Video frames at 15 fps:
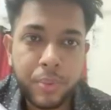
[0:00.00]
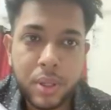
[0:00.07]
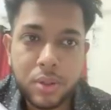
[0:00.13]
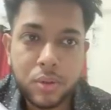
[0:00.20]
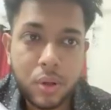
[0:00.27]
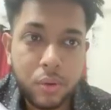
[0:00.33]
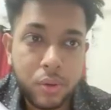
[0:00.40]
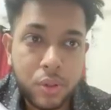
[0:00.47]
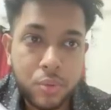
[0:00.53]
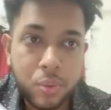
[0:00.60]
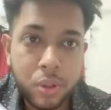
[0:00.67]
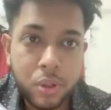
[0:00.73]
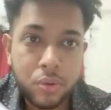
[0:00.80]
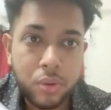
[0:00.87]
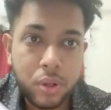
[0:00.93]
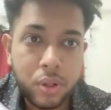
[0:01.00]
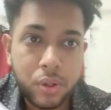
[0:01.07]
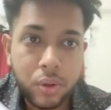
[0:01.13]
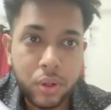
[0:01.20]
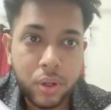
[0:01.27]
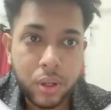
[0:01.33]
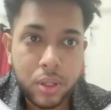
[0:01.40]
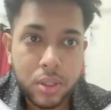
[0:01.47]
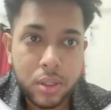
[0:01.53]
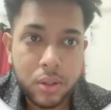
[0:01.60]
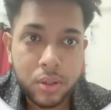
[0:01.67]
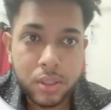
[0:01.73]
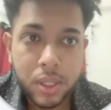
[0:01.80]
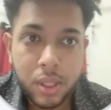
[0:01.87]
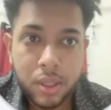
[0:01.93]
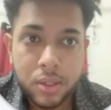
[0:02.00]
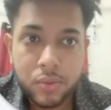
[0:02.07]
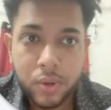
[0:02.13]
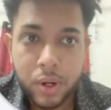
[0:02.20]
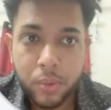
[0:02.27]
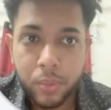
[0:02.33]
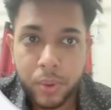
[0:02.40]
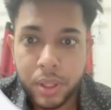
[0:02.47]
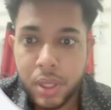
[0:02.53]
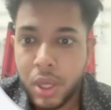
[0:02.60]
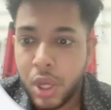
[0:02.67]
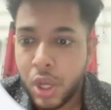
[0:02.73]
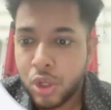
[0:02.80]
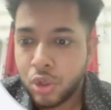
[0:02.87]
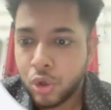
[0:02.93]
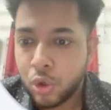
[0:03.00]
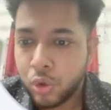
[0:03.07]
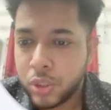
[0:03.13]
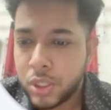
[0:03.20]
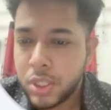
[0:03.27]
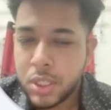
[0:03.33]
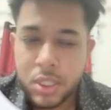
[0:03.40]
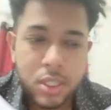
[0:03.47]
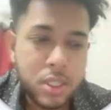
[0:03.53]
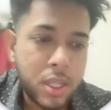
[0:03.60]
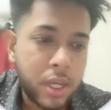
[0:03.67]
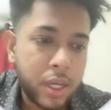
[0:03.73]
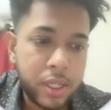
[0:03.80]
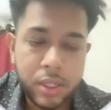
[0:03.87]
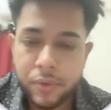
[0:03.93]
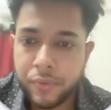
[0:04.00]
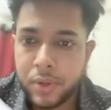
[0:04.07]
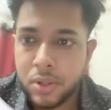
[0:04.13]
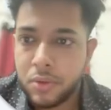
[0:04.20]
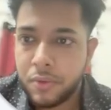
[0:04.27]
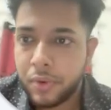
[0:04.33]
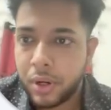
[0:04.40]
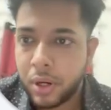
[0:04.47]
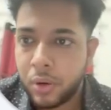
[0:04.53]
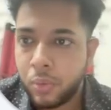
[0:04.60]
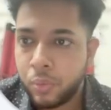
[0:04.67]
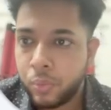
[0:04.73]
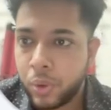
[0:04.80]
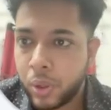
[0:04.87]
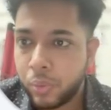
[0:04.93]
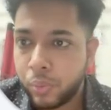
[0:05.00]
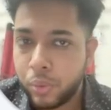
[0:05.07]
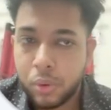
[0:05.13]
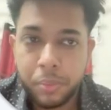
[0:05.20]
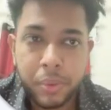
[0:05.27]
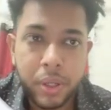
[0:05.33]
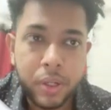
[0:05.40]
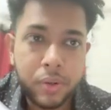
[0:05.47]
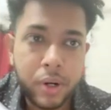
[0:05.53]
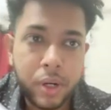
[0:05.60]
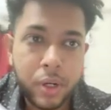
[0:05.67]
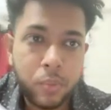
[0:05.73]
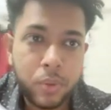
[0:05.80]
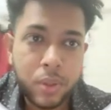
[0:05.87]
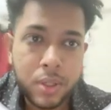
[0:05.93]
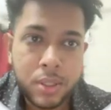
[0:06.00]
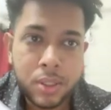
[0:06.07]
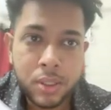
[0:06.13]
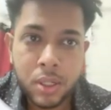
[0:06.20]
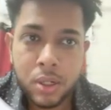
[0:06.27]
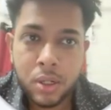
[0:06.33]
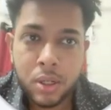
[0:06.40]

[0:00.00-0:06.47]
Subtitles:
as to how this works so that you can guys understand this right away. So this is the interface over here where we'll be interacting with the assistant,